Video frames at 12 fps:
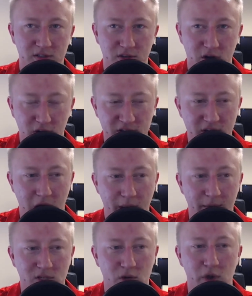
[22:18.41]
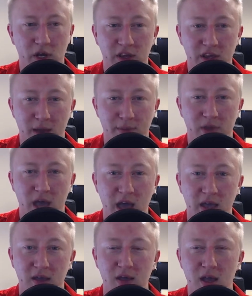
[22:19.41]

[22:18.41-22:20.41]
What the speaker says: Curry's comments going into the NBA,